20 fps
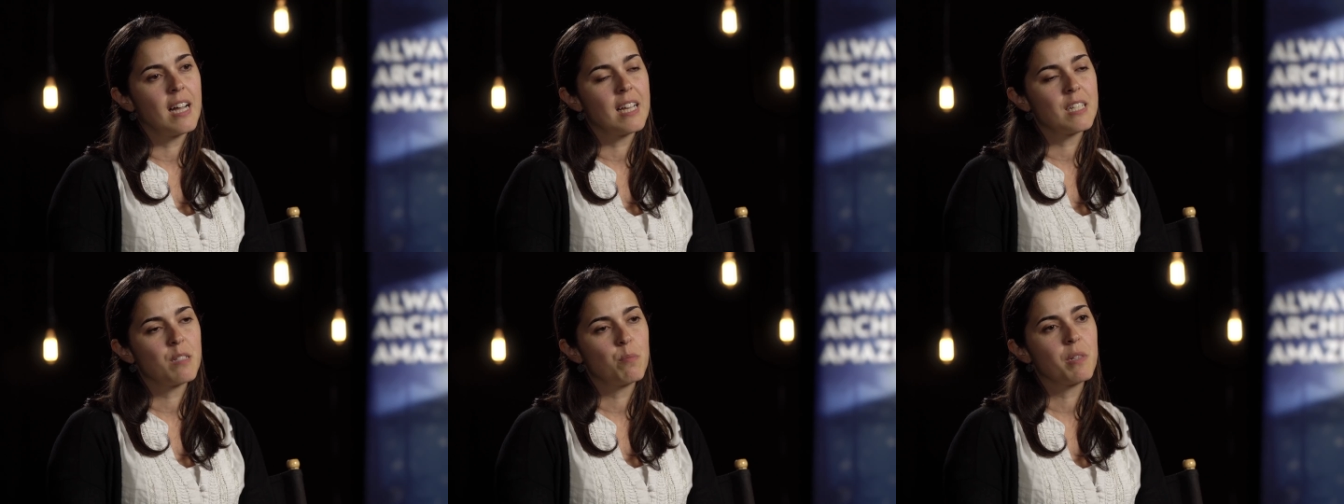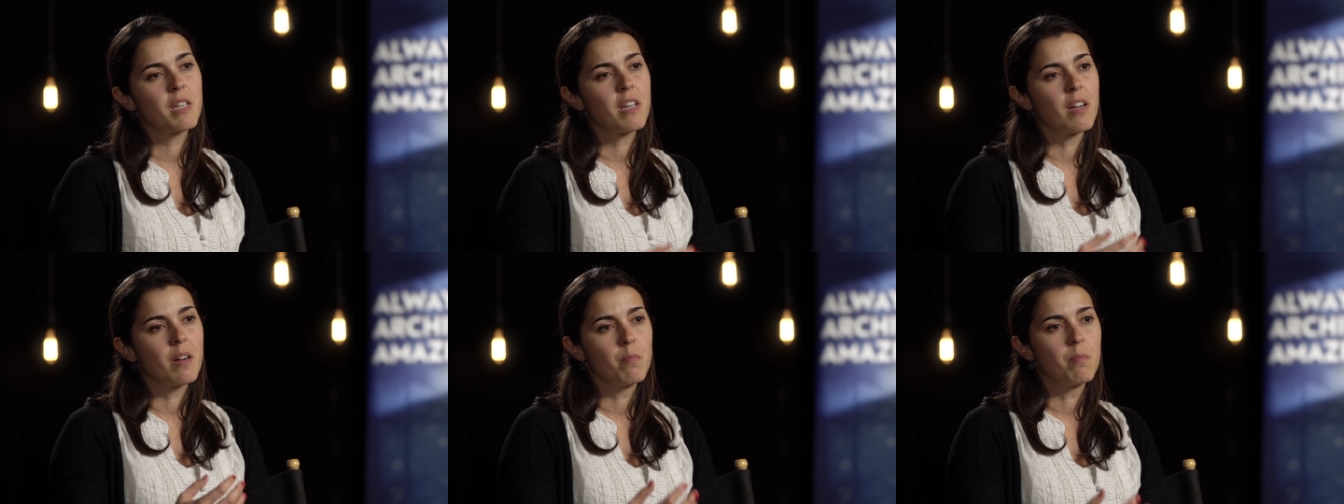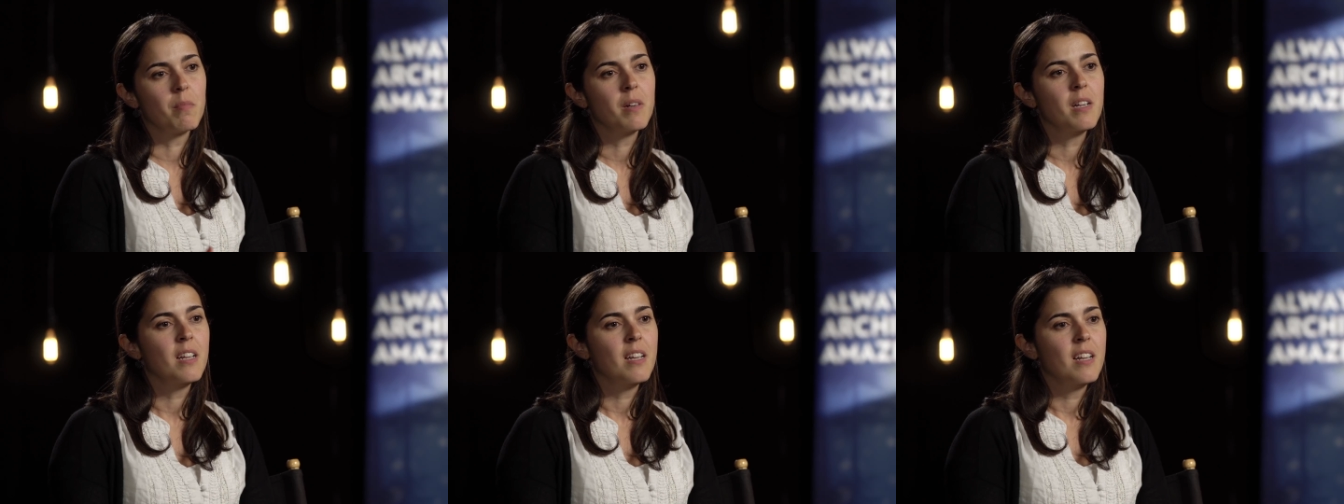has
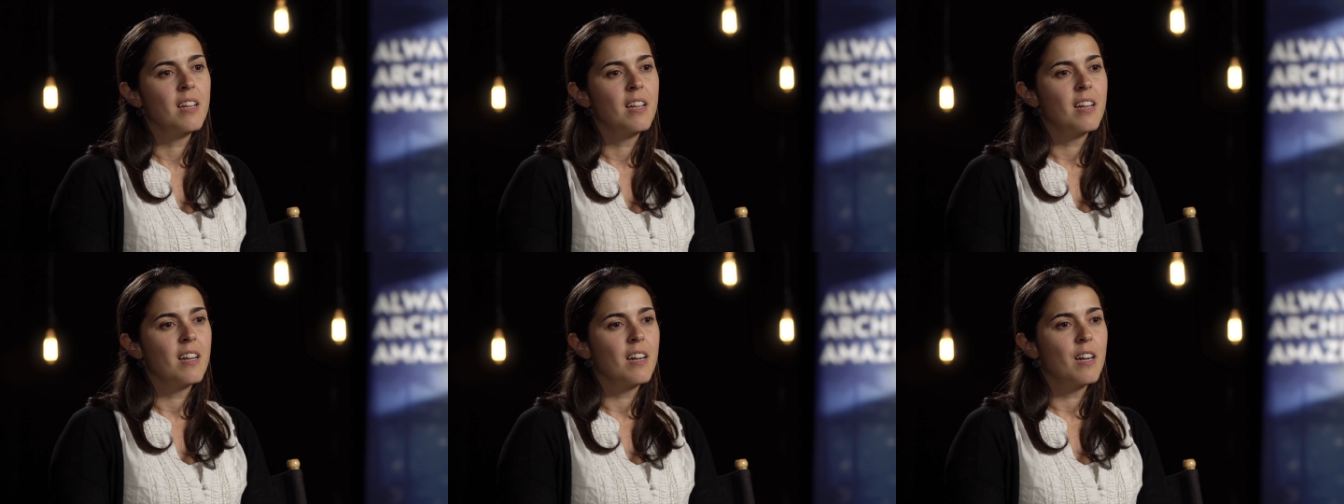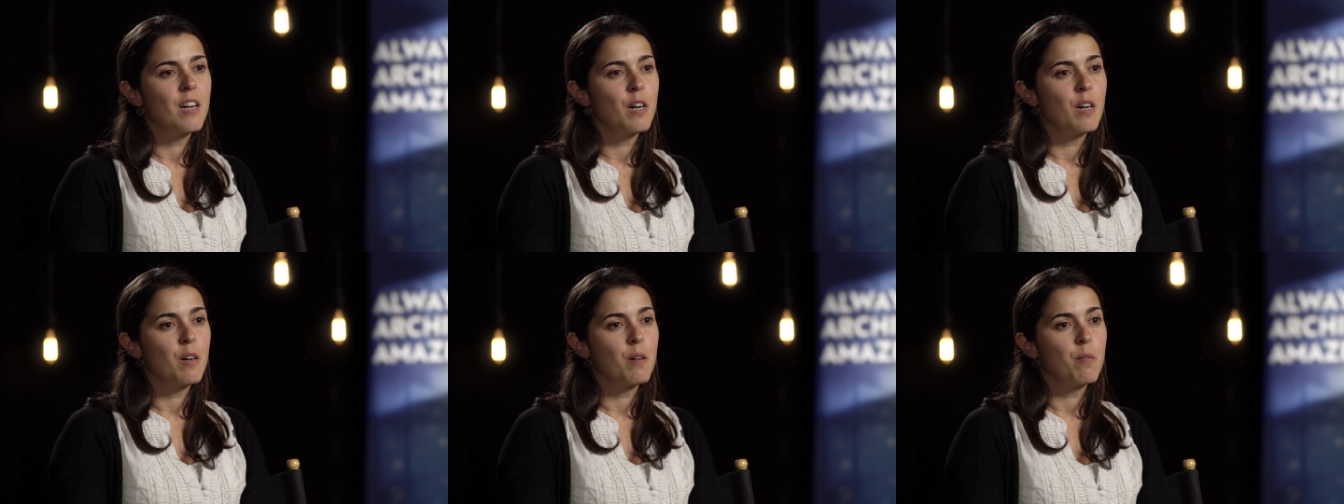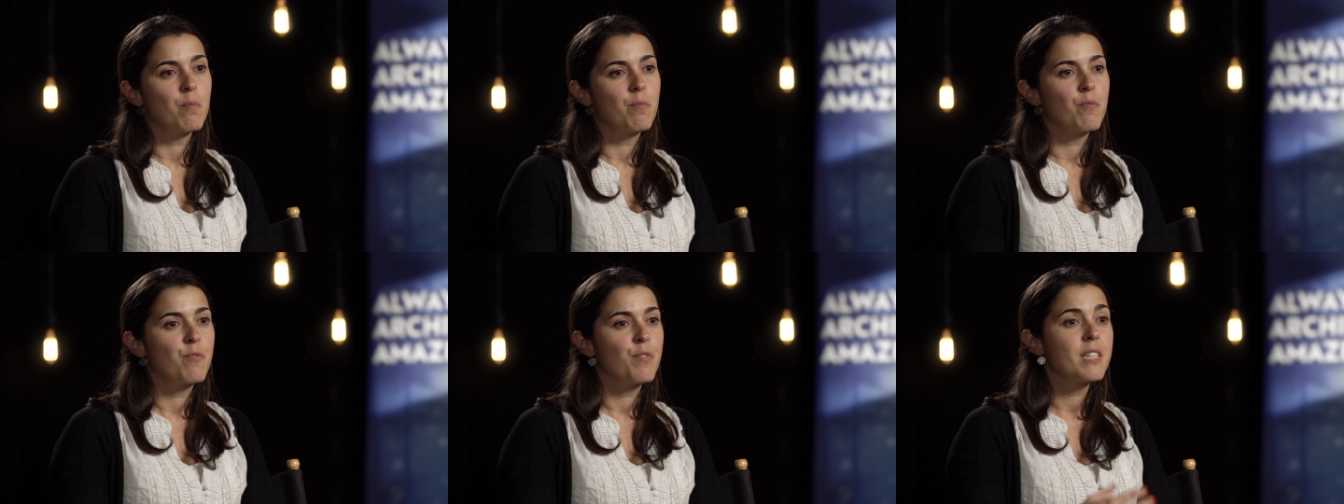become
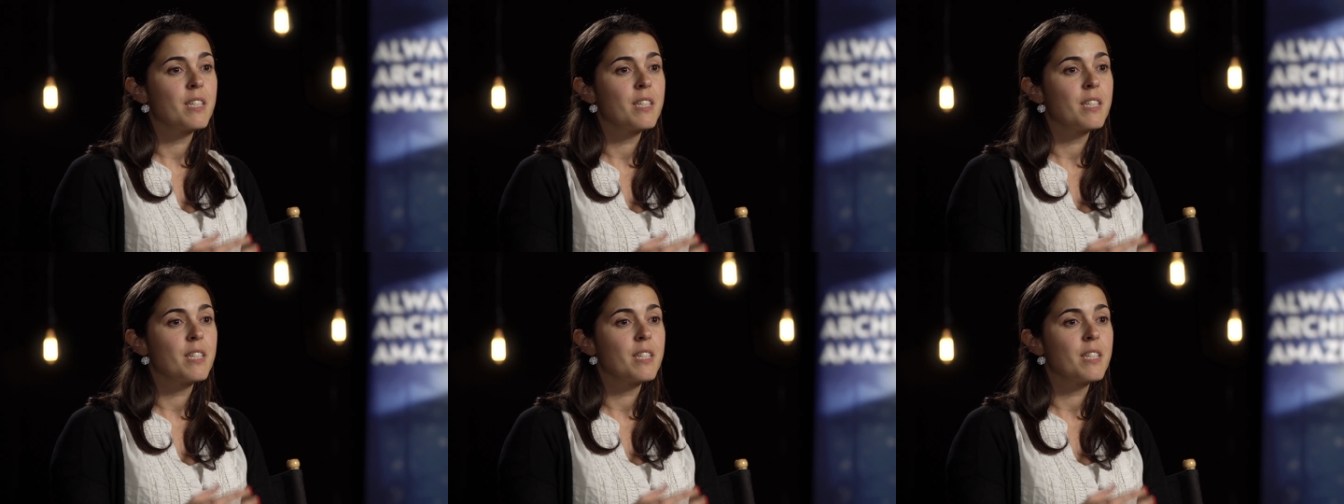um,